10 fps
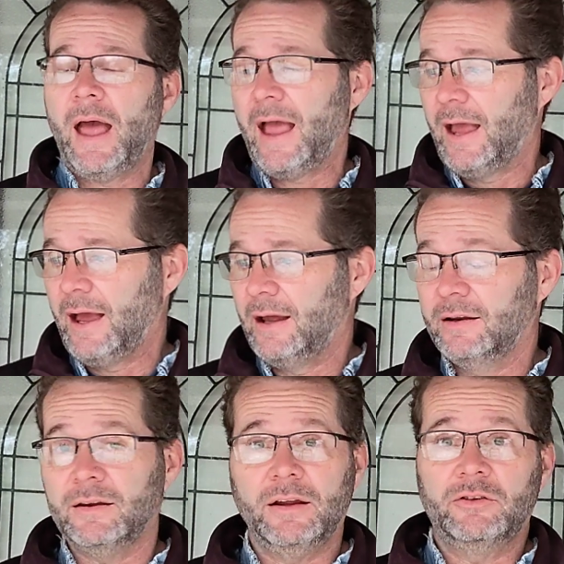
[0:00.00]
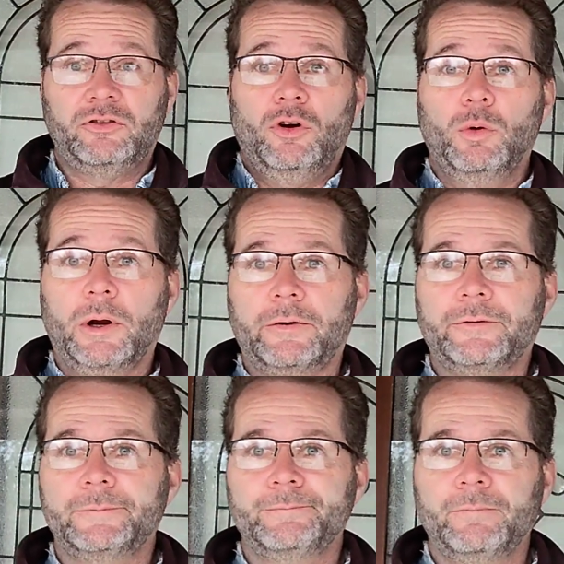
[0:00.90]
and it still
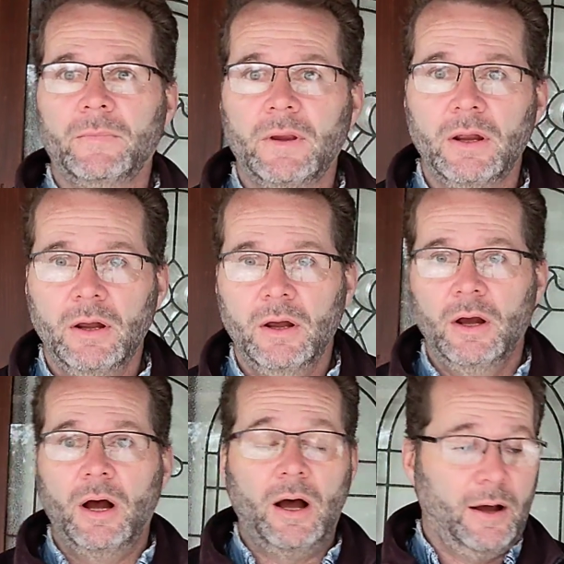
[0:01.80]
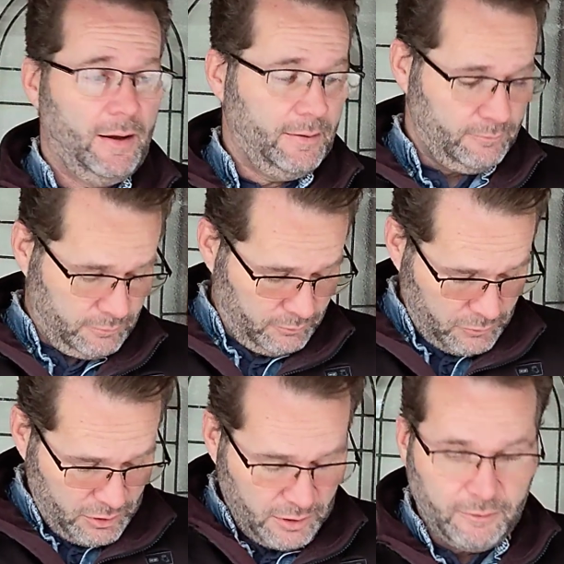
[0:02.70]
works.
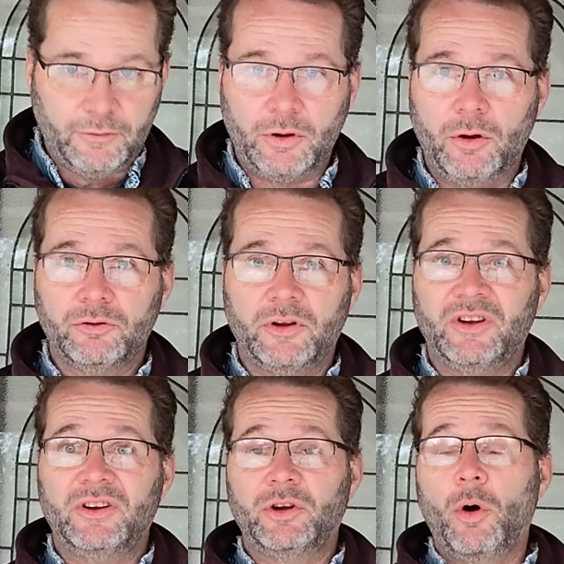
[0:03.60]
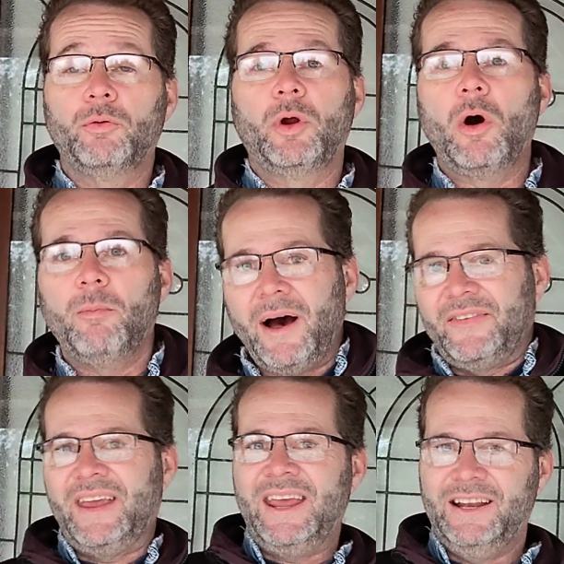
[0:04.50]
For those that don't know
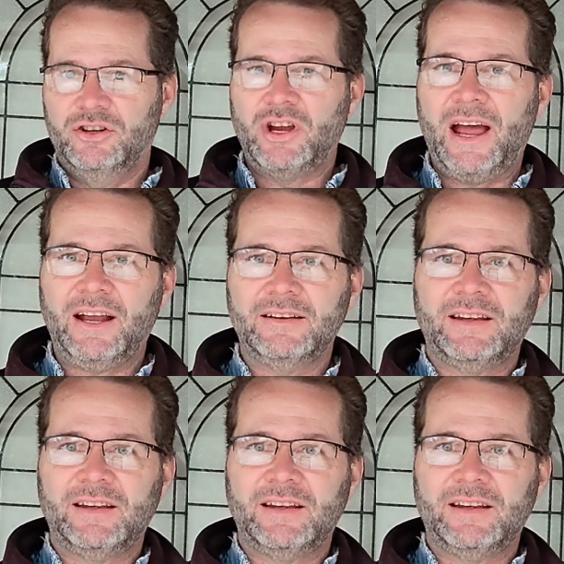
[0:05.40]
about the heated jackets,